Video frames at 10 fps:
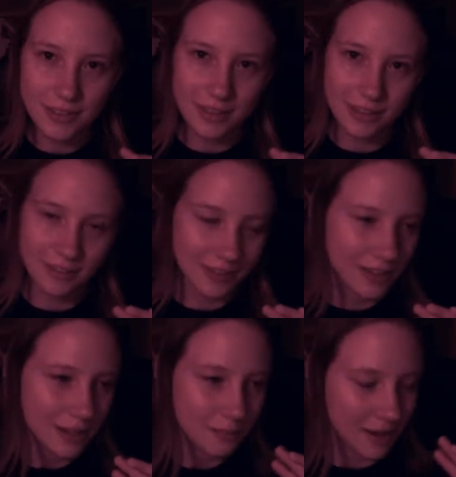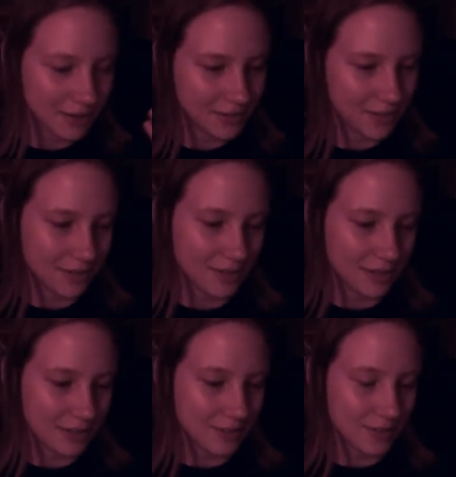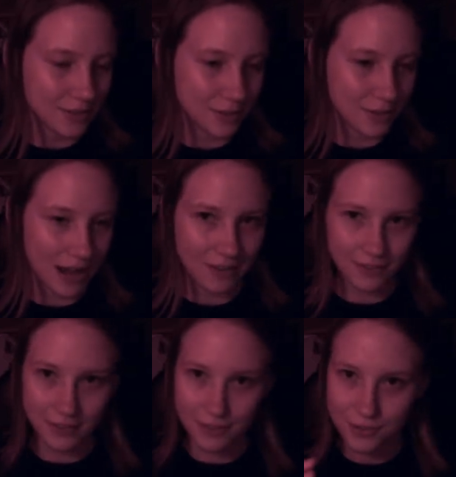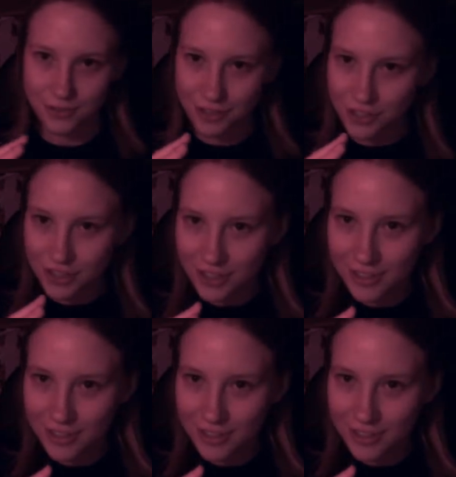and Pisces needs to have a little structure,